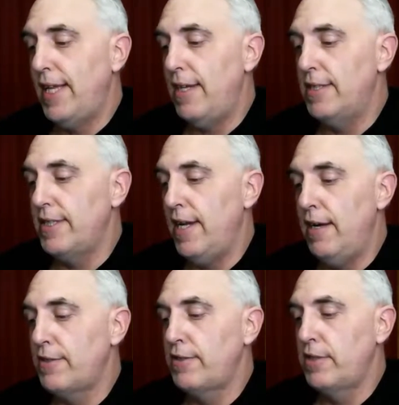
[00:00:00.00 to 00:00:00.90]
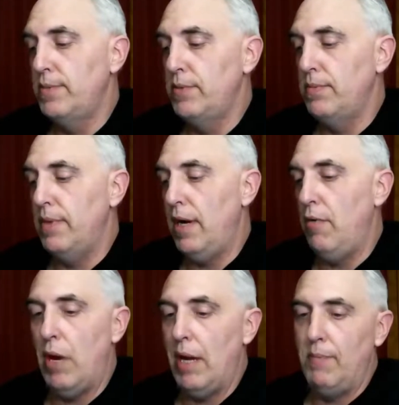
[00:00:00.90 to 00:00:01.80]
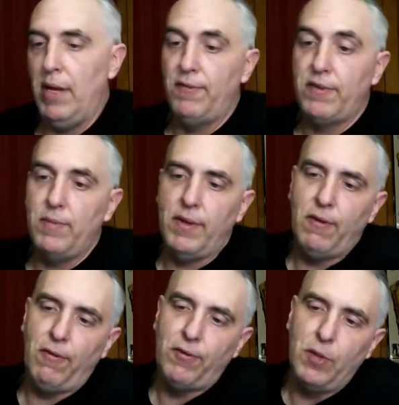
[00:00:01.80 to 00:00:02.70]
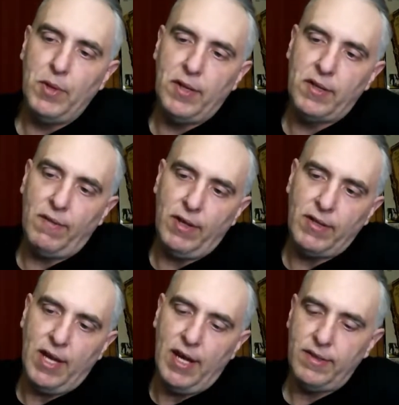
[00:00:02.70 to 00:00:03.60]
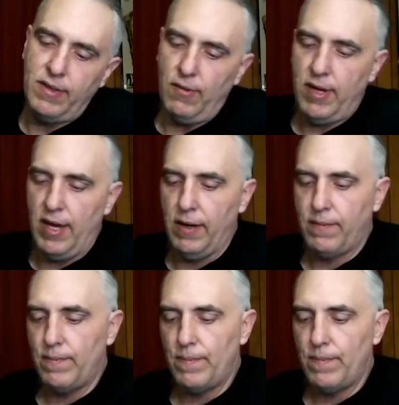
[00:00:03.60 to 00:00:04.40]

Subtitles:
telling us how stupid, how white males can be so stupid, stuff like that. Don't care.